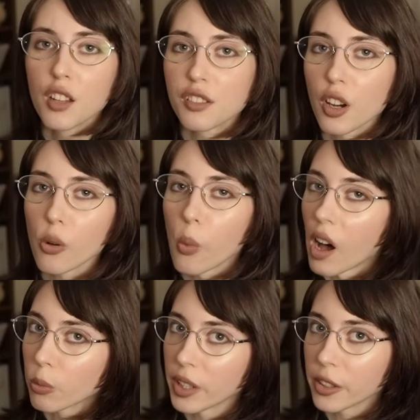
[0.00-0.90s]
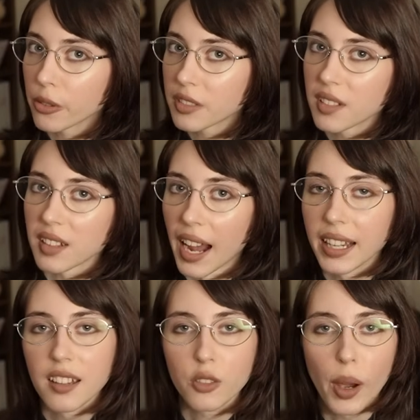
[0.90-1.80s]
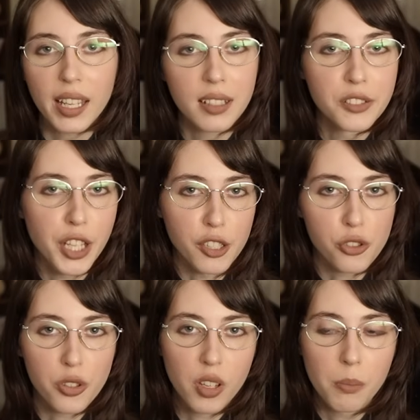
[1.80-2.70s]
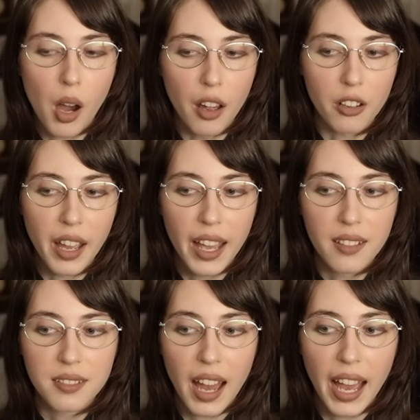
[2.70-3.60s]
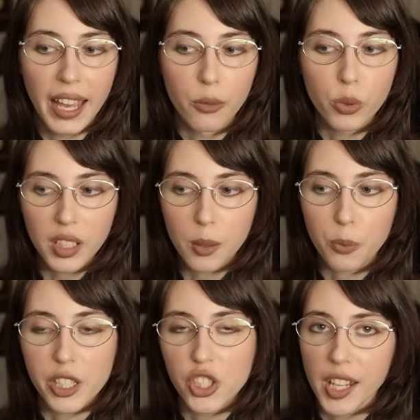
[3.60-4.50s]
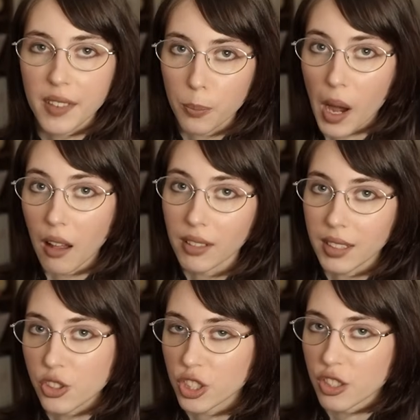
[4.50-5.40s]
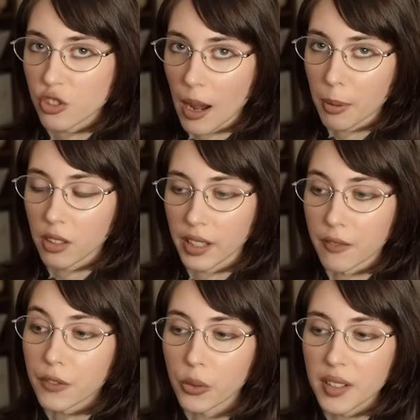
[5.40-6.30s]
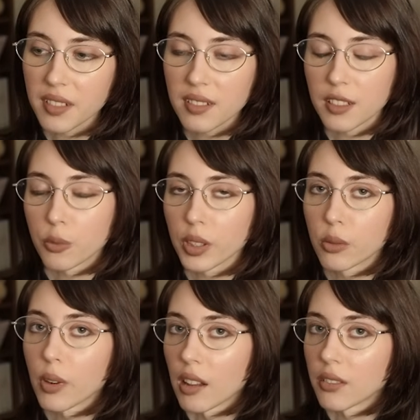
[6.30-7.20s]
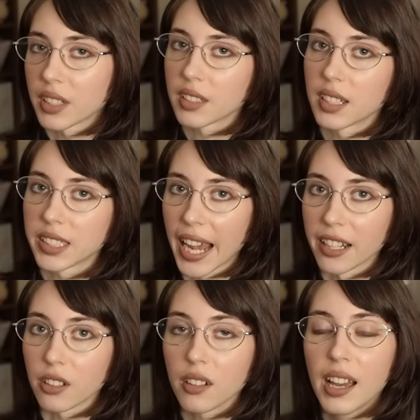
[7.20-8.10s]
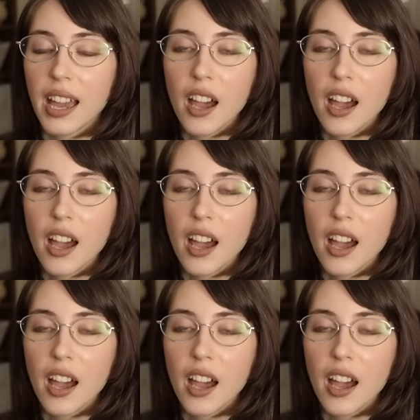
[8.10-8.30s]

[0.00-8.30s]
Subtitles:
So while Riku's design is quite industrial and modernized, I really appreciate the Polynesian and tropical influences that's really relevant to the title.